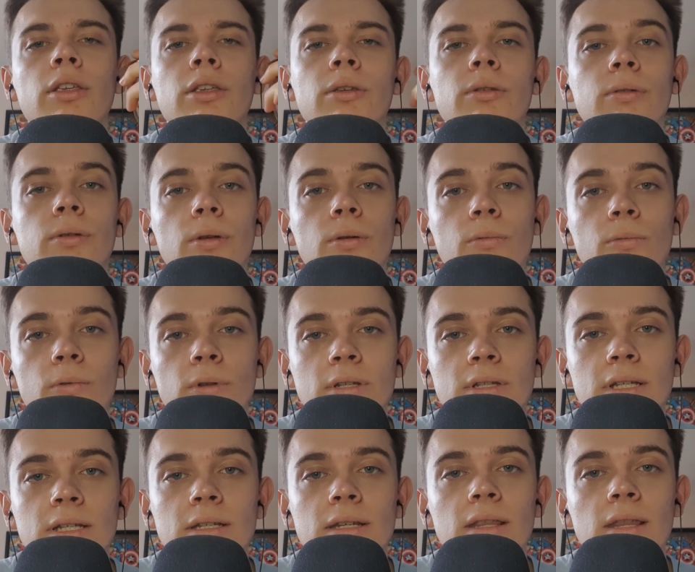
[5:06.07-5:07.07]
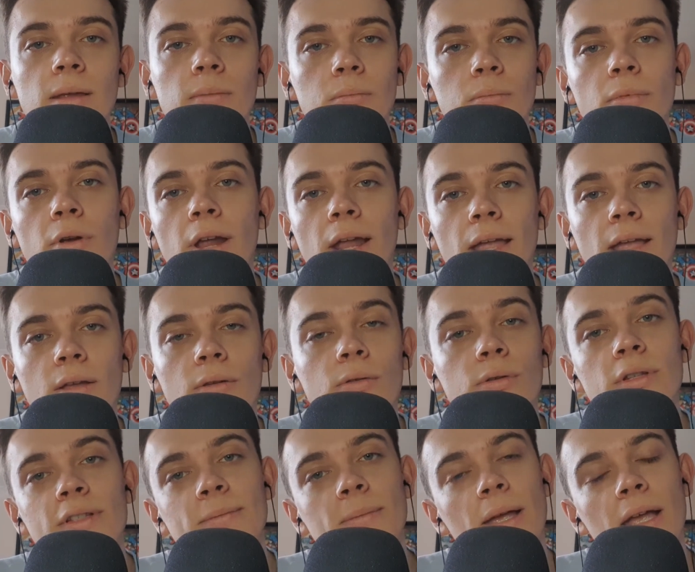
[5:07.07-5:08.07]
you don't want it to then break
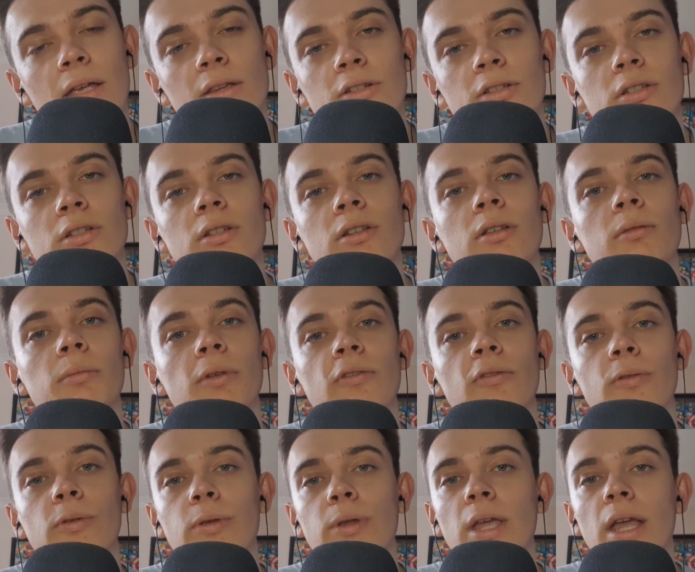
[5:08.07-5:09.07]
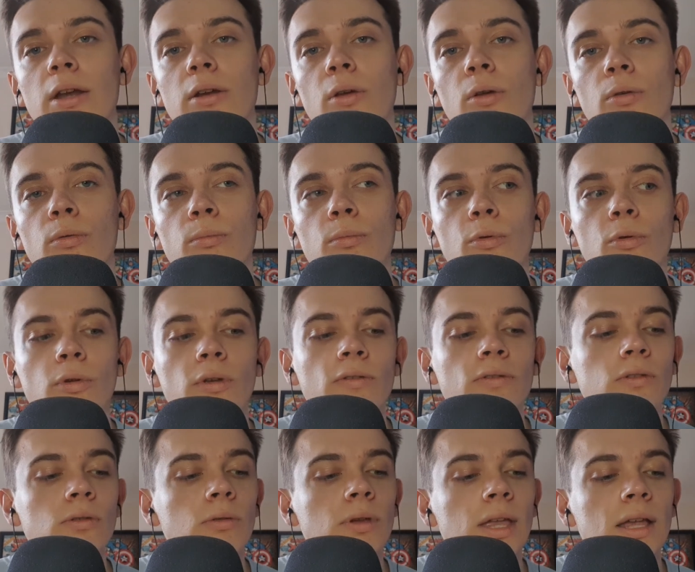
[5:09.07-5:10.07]
or smash before you get home, or
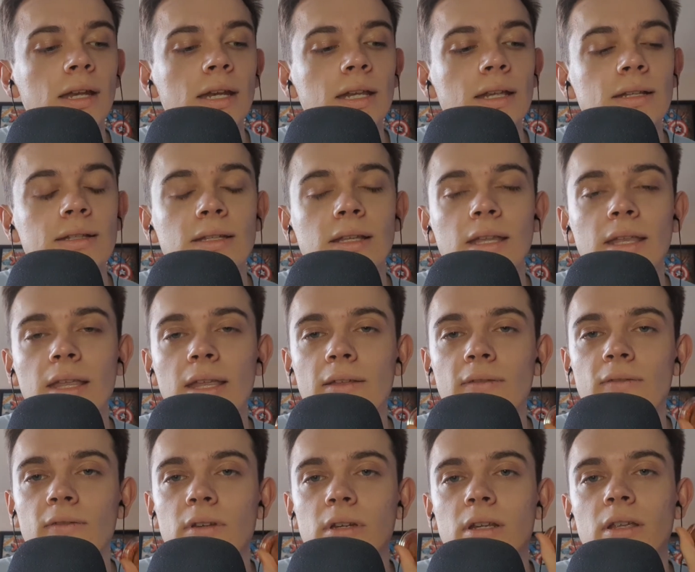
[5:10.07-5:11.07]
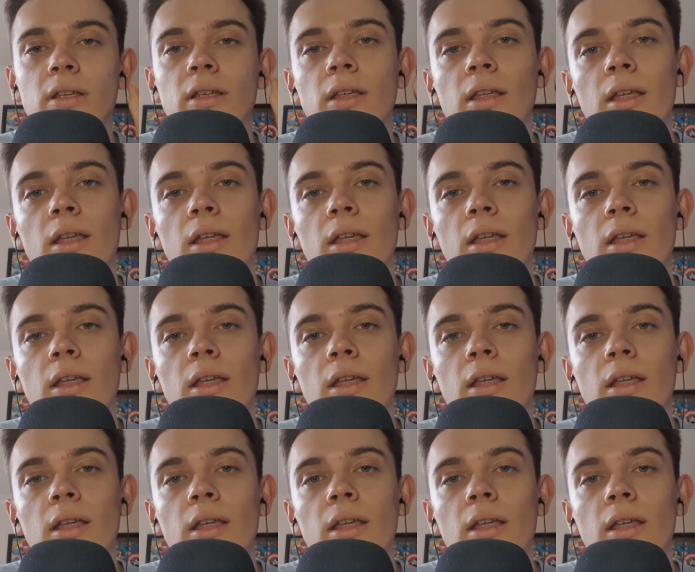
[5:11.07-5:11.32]
if you get it as a gift,